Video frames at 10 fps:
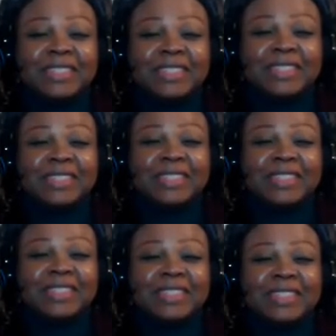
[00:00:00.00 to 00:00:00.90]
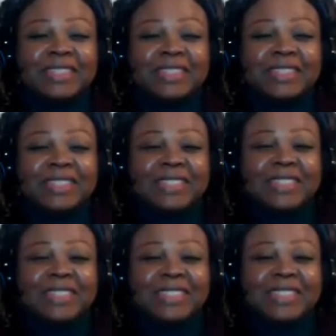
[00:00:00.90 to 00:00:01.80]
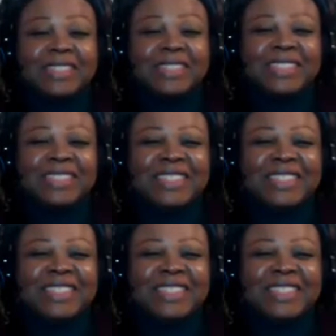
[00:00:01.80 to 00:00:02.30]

This person isn't speaking.